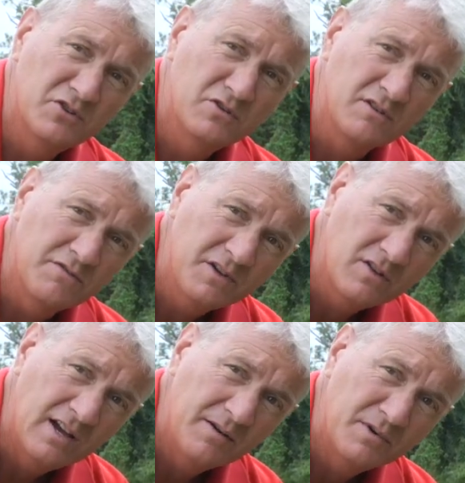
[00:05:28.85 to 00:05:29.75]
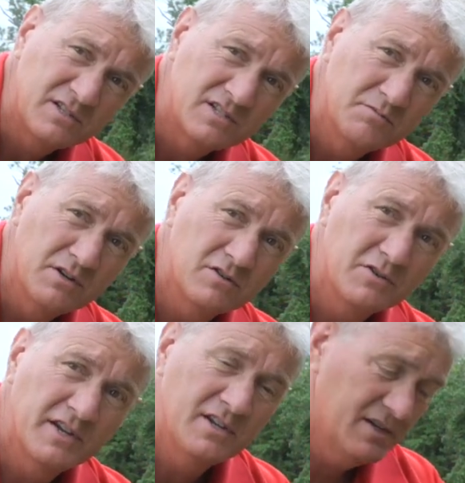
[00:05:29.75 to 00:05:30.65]
You can feel how much
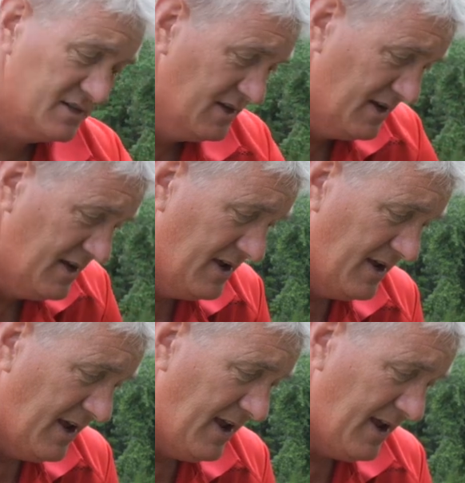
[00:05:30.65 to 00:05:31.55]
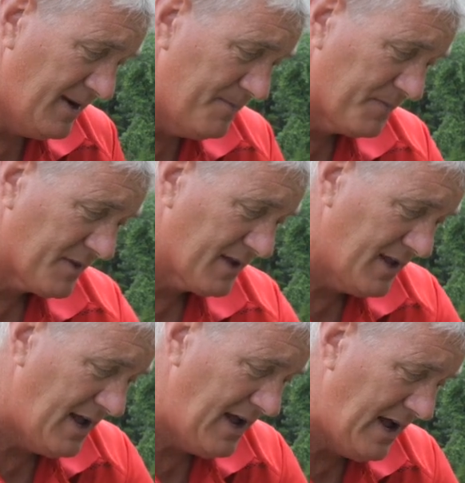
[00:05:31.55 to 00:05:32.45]
smoother it is. And
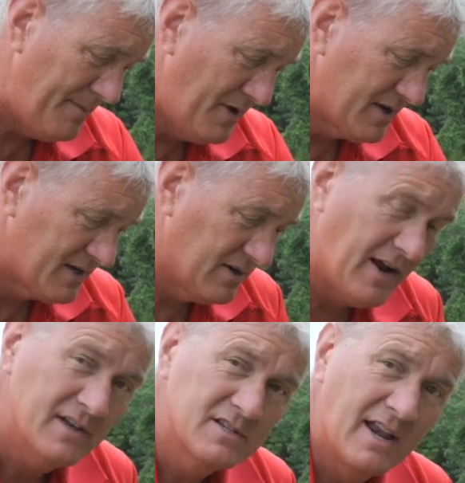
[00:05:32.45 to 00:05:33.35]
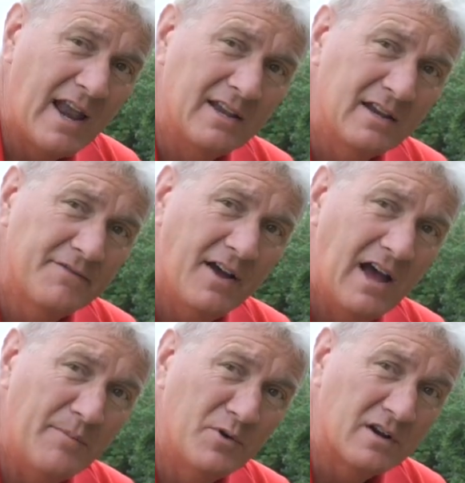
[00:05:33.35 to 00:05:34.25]
I'm not the greatest at
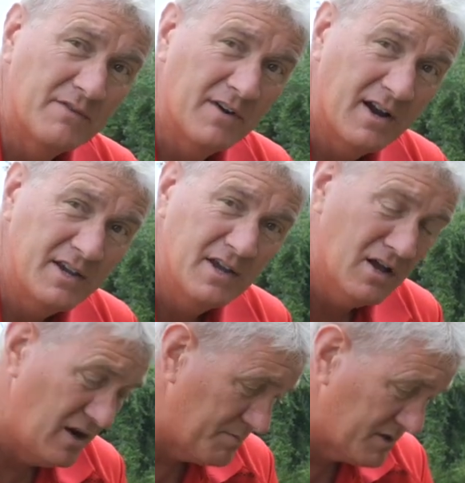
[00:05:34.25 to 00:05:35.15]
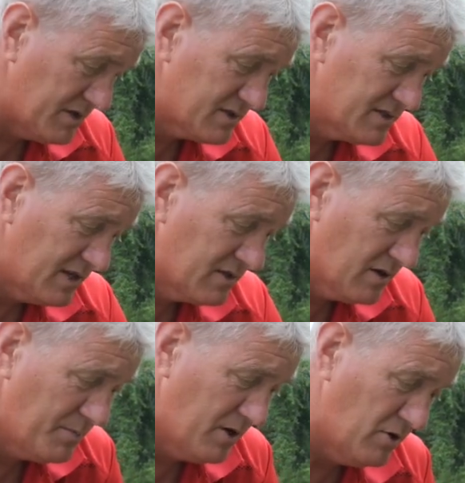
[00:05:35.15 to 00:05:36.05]
identifying them when they're very young, but this is either
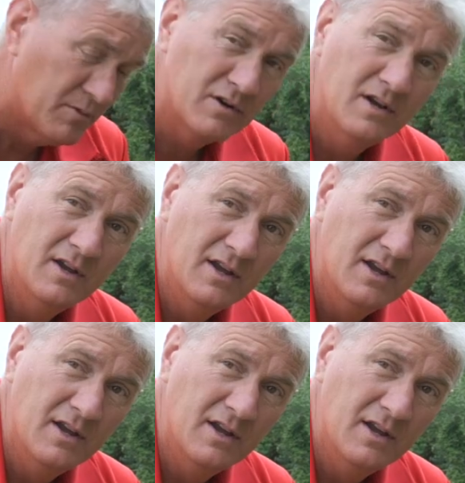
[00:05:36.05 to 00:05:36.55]
a palmer.